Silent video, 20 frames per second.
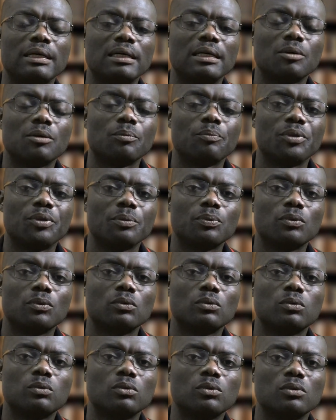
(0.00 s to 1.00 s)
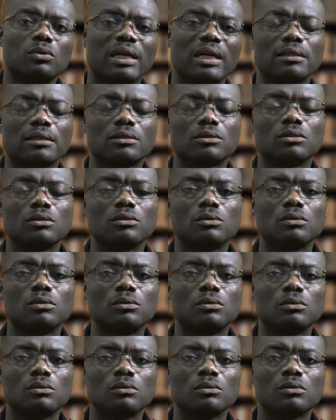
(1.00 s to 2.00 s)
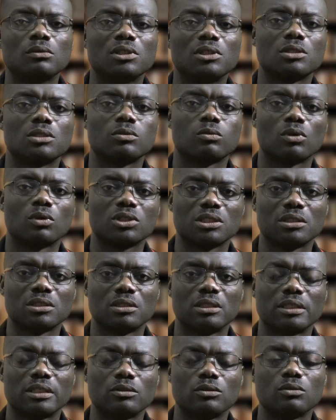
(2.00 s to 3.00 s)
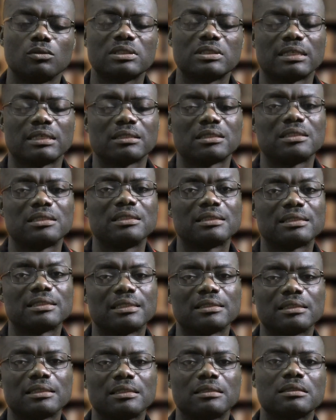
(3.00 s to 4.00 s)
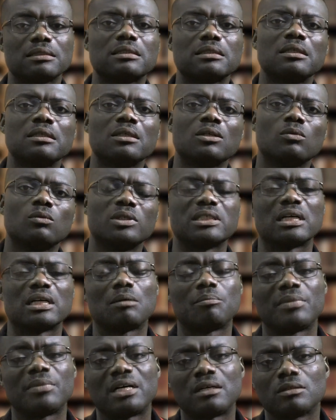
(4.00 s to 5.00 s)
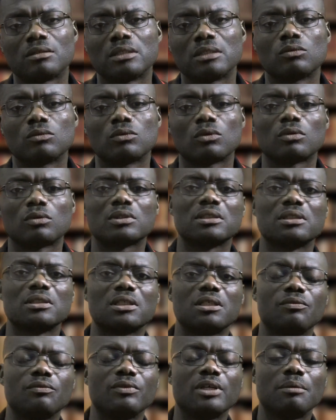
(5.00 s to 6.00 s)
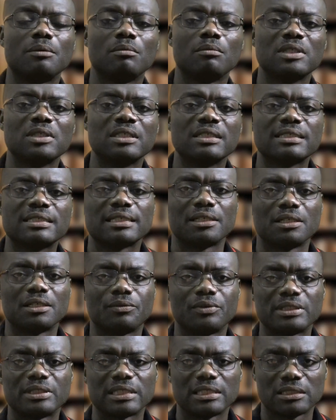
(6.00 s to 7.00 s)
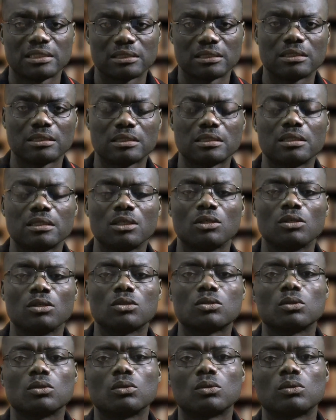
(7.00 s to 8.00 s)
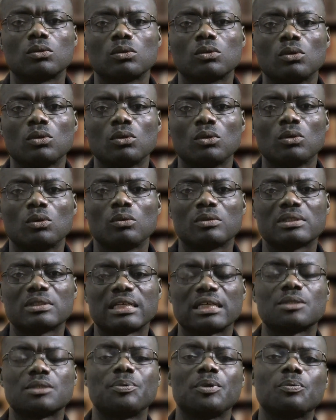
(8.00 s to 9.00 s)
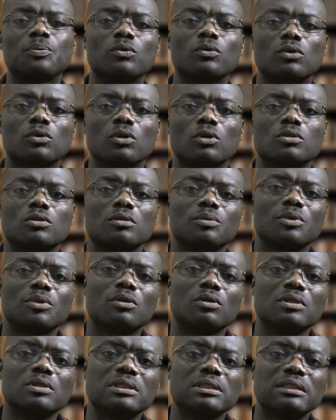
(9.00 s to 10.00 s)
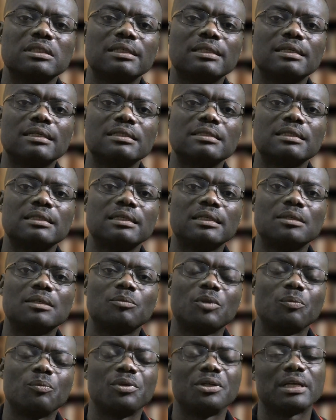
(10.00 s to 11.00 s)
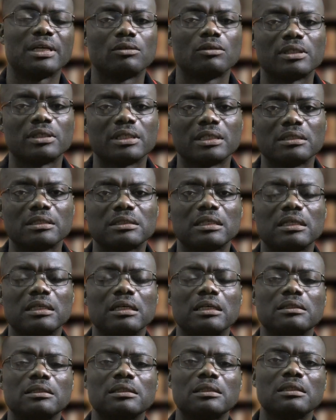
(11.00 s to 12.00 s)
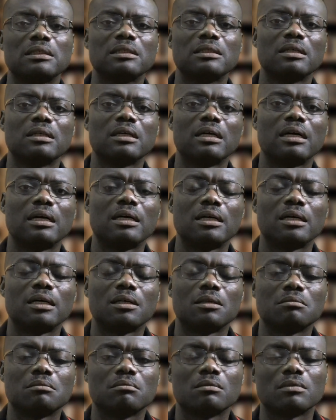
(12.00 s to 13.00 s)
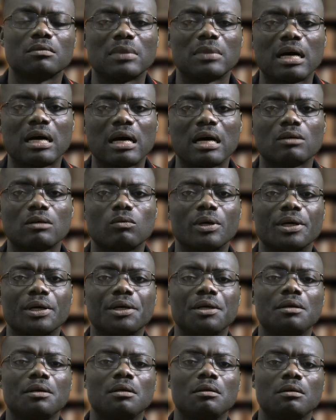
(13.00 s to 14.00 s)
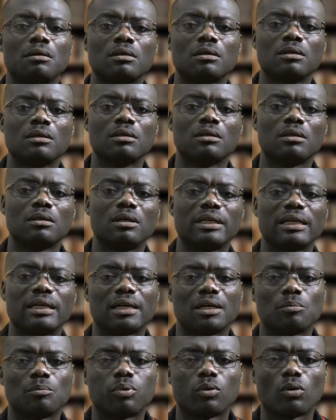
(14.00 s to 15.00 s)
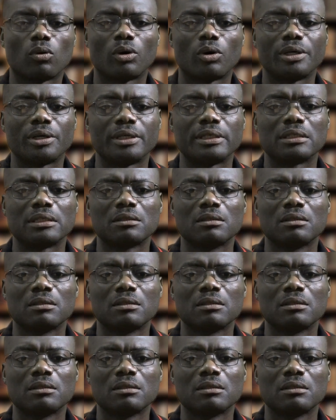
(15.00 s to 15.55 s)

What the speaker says: people who would like to do dishwashing and use such detergents which are mild and will not give them skin irritations. So such people would also be considered as maybe educated, hardworking, they are employed.